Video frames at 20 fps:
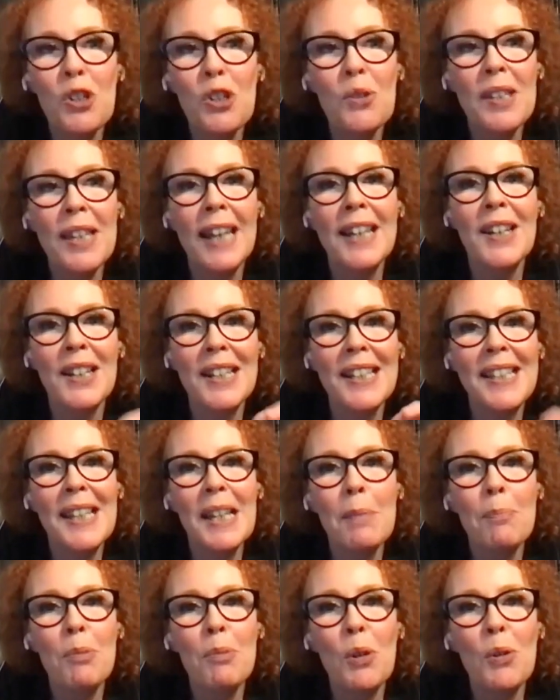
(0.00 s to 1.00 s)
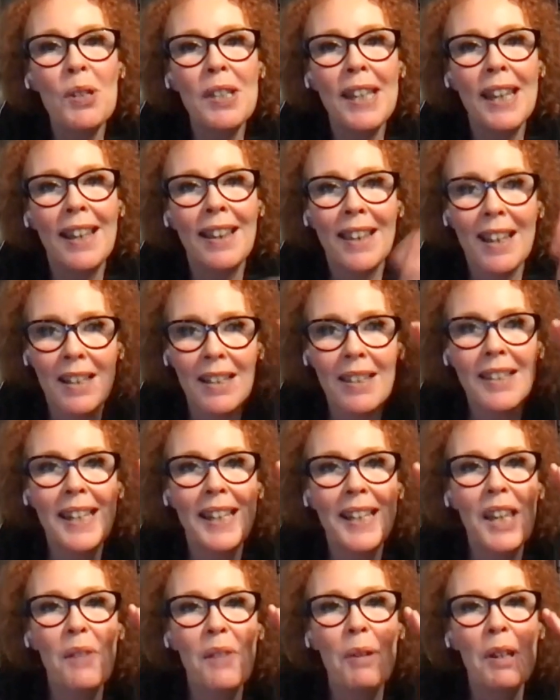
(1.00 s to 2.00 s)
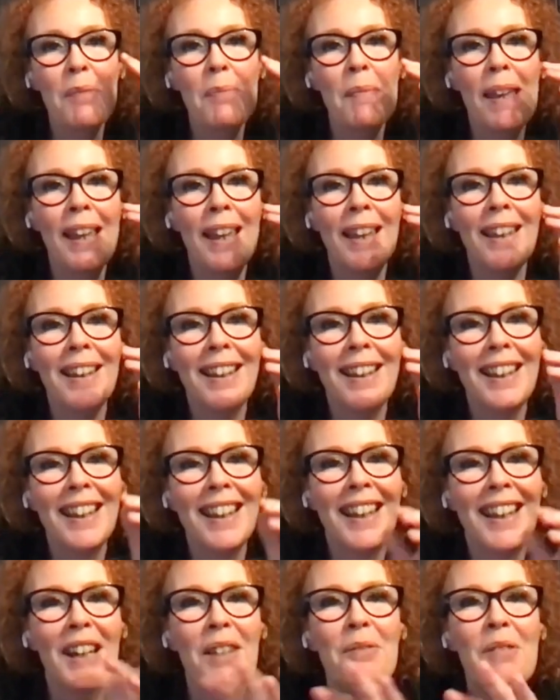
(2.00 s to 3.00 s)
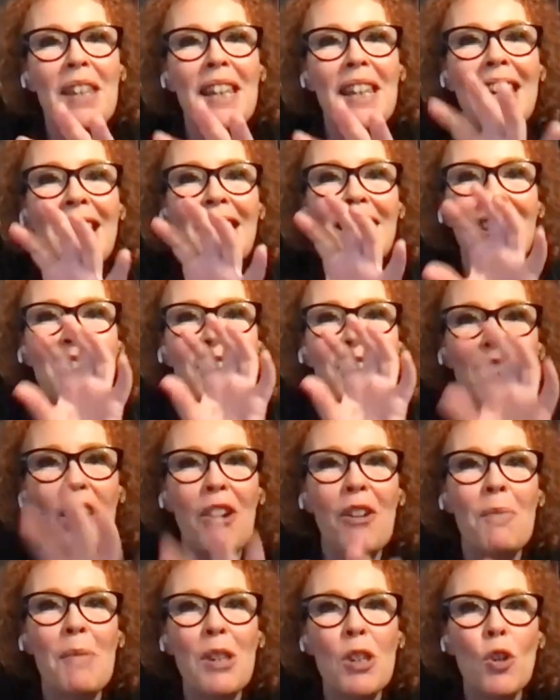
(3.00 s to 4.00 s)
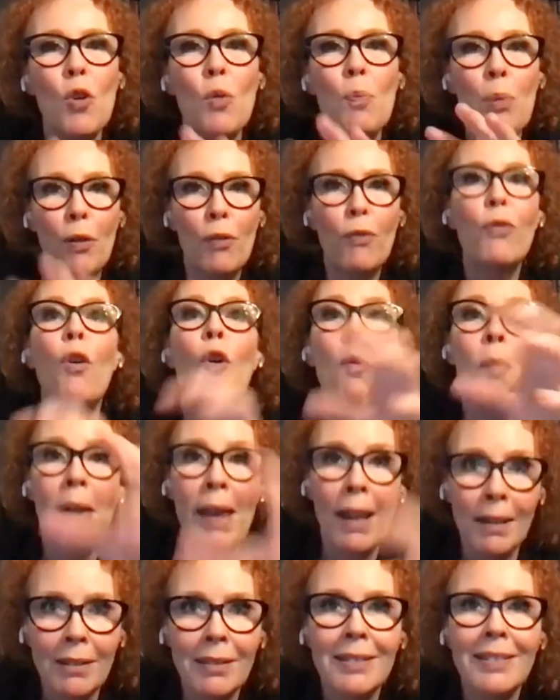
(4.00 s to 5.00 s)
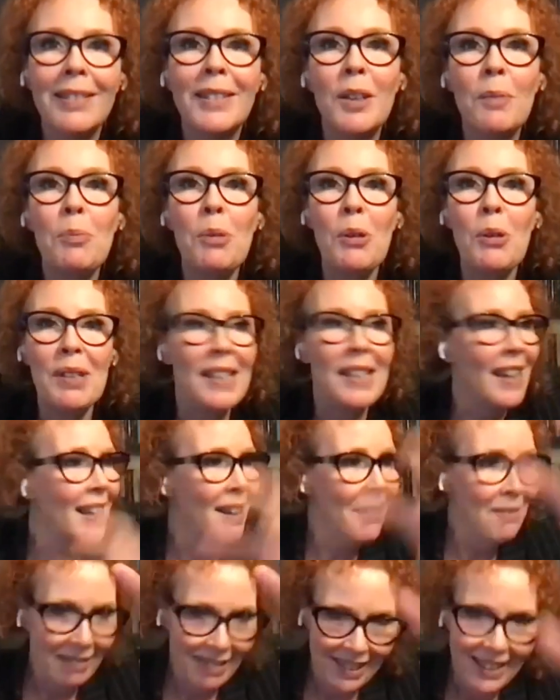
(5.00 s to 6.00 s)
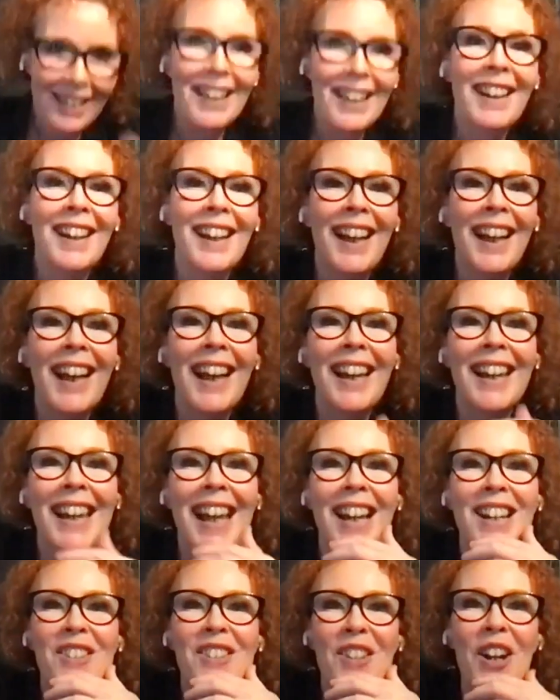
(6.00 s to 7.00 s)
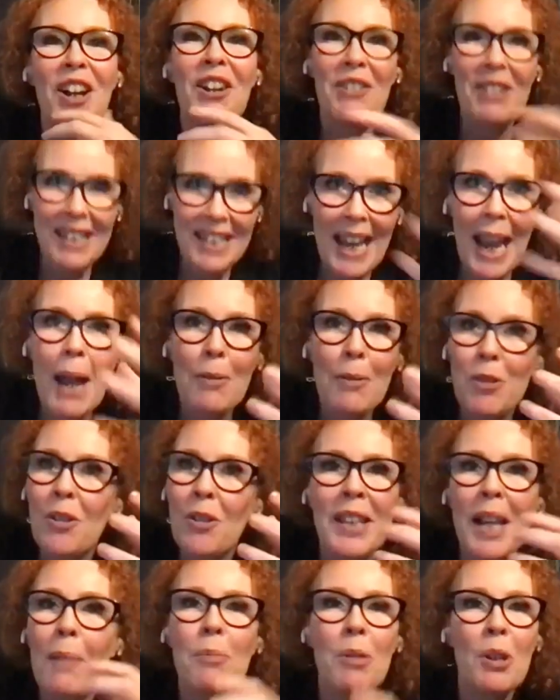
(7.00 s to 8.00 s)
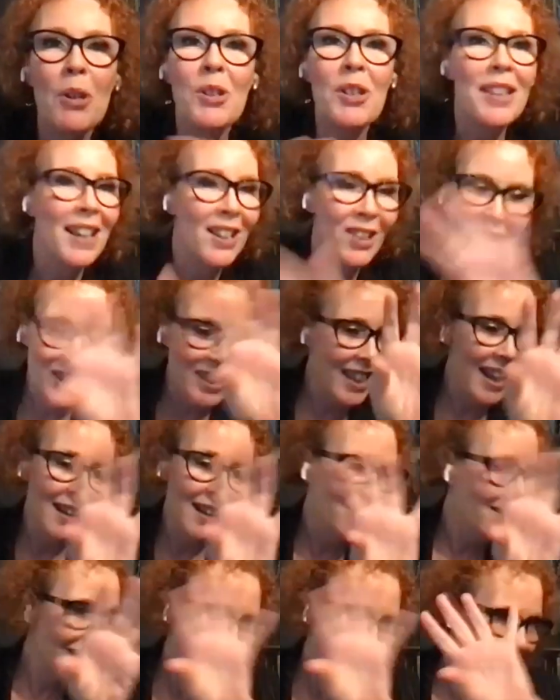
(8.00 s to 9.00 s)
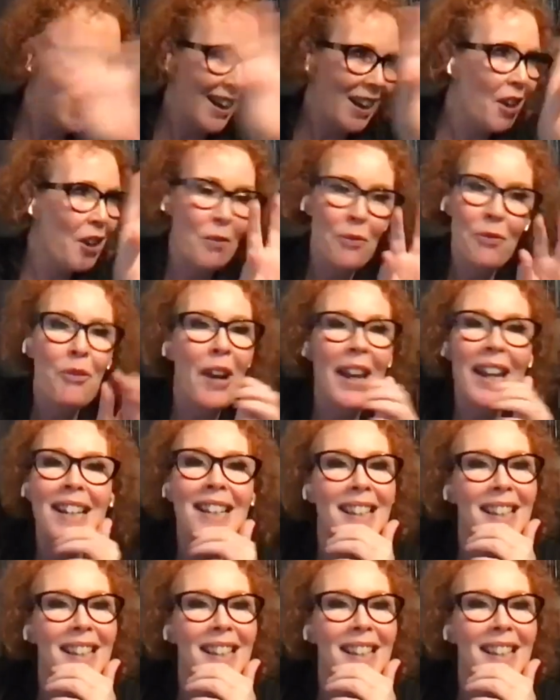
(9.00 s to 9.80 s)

you said I see beauty, that's sticking with me. And I'm thinking, Jeremy, you're performing the beauty, and Adriana is capturing that beauty. That's just that kind of phrase.